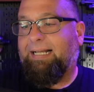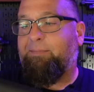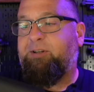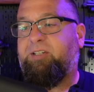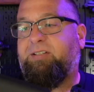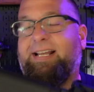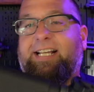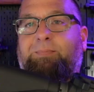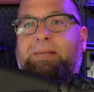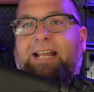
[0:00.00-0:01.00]
I'm using the
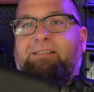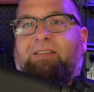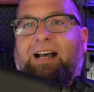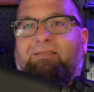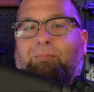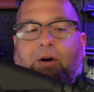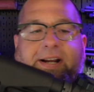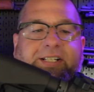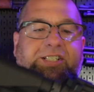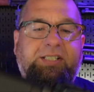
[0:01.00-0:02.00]
SBA5
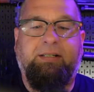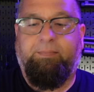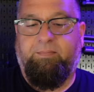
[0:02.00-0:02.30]
brace.